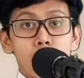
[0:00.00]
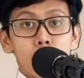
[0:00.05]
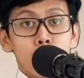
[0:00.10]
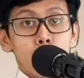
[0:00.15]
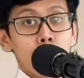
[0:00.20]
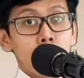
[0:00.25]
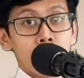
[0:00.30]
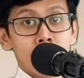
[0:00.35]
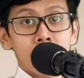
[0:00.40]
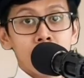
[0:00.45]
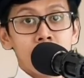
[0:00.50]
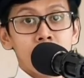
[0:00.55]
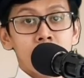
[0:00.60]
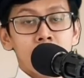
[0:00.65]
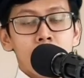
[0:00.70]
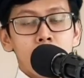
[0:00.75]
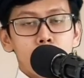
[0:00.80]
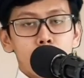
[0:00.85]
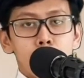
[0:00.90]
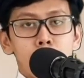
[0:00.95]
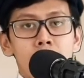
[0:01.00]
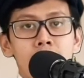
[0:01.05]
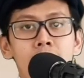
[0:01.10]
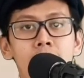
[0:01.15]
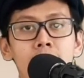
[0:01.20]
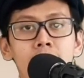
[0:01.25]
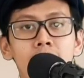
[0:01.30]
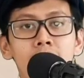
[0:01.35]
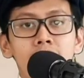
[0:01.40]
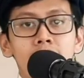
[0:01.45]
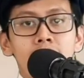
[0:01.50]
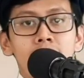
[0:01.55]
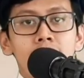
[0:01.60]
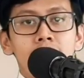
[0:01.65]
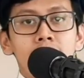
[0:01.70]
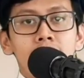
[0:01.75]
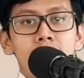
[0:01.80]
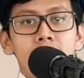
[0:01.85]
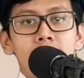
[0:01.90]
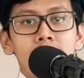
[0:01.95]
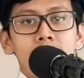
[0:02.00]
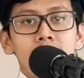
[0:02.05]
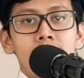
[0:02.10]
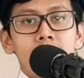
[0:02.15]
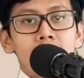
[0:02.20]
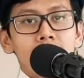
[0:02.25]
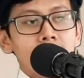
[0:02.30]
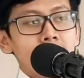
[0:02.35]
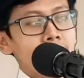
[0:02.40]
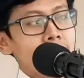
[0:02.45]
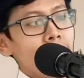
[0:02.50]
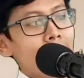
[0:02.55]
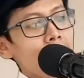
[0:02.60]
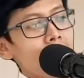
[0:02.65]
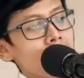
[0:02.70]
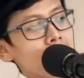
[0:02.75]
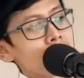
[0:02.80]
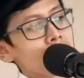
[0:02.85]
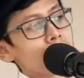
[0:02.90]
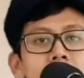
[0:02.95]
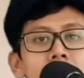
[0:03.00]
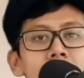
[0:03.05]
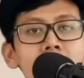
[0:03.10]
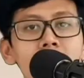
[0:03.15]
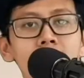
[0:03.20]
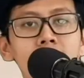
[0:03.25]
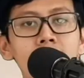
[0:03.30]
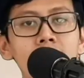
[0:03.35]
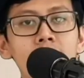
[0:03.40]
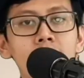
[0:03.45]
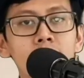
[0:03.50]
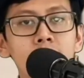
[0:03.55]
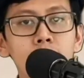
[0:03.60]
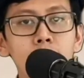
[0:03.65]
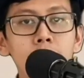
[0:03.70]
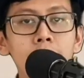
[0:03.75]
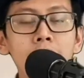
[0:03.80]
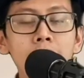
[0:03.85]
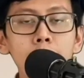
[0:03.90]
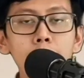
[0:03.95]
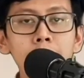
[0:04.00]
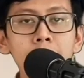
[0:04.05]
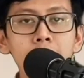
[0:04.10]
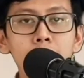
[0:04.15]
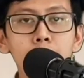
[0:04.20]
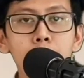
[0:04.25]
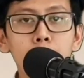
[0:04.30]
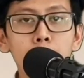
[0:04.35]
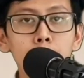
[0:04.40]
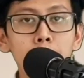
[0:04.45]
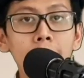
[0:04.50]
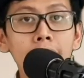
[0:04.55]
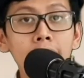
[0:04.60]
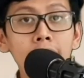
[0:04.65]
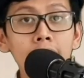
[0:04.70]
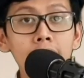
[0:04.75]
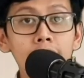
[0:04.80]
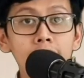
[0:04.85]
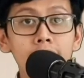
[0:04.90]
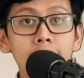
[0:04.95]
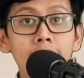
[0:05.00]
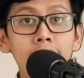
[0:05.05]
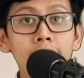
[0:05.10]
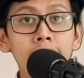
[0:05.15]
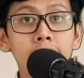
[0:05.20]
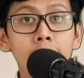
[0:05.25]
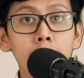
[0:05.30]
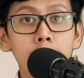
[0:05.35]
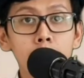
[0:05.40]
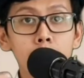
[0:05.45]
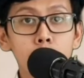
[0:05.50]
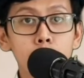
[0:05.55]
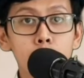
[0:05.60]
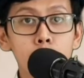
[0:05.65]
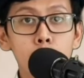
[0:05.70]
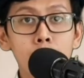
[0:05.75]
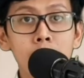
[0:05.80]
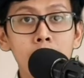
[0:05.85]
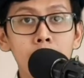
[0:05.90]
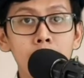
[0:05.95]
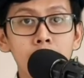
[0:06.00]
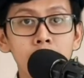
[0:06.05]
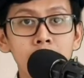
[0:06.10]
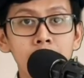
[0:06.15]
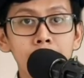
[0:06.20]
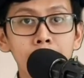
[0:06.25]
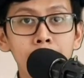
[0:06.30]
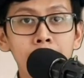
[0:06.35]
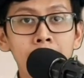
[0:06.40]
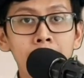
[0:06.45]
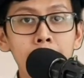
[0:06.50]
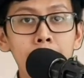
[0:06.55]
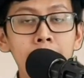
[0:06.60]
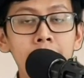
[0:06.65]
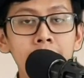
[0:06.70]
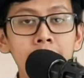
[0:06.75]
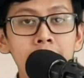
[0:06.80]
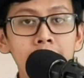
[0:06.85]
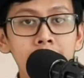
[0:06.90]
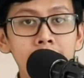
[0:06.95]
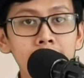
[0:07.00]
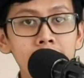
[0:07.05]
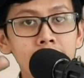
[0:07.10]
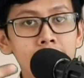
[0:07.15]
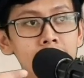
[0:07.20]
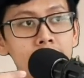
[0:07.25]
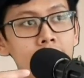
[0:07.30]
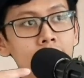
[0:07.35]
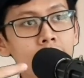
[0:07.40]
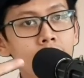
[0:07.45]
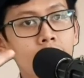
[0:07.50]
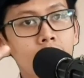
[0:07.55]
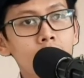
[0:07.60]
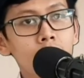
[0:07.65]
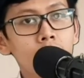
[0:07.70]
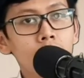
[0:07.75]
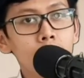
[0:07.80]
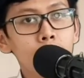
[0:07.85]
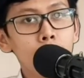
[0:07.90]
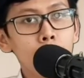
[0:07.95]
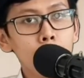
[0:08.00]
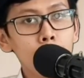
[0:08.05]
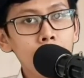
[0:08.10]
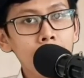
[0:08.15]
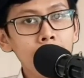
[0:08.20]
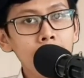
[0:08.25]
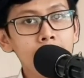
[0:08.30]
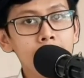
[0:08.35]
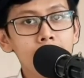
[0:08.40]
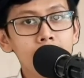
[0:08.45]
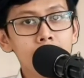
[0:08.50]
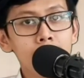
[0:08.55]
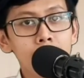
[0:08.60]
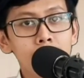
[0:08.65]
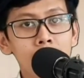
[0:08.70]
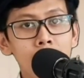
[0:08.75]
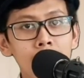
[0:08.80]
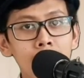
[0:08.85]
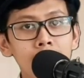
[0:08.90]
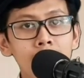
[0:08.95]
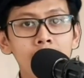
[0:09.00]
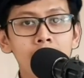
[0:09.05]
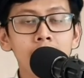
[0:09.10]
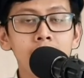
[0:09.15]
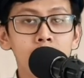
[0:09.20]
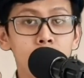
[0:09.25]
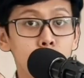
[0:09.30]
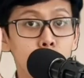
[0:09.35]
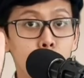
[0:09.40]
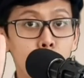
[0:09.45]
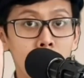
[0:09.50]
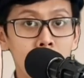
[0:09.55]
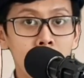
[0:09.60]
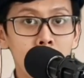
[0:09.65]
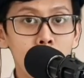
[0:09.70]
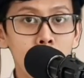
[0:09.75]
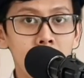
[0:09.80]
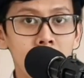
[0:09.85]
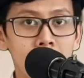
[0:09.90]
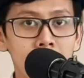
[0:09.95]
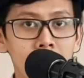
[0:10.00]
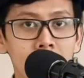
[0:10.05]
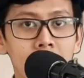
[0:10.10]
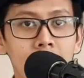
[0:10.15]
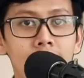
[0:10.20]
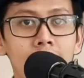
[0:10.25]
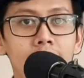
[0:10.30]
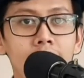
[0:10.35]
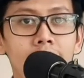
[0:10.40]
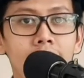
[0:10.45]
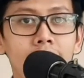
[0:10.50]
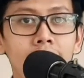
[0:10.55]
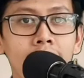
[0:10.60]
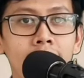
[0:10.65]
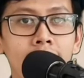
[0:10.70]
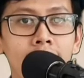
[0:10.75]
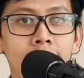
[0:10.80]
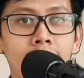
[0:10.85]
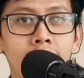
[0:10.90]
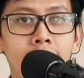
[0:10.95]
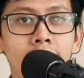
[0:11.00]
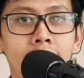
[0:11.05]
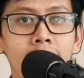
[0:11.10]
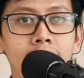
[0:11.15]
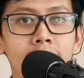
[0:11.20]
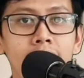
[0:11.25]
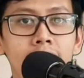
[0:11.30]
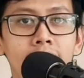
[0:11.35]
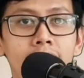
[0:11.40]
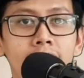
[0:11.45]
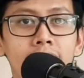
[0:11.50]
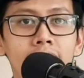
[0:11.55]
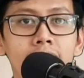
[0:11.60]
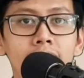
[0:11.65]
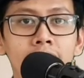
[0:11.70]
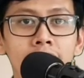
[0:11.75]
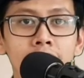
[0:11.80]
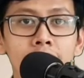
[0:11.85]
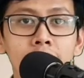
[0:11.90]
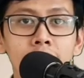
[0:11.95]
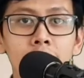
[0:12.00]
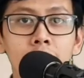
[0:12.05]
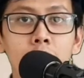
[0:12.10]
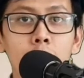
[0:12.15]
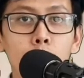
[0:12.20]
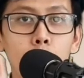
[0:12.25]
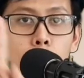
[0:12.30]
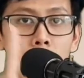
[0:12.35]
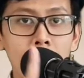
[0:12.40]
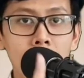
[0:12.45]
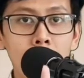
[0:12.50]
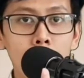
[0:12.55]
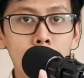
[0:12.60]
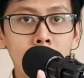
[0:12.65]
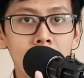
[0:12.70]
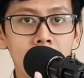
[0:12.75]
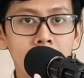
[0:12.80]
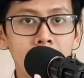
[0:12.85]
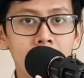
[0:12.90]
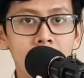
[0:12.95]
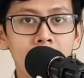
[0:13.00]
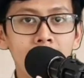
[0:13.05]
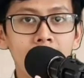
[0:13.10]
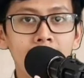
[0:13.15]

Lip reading: needs to finish his HBL? Yes, okay. So that means from 8 a.m. to 12:40 p.m. it needs, from 8 to 9 it needs 1 hour. And then another 1 hour.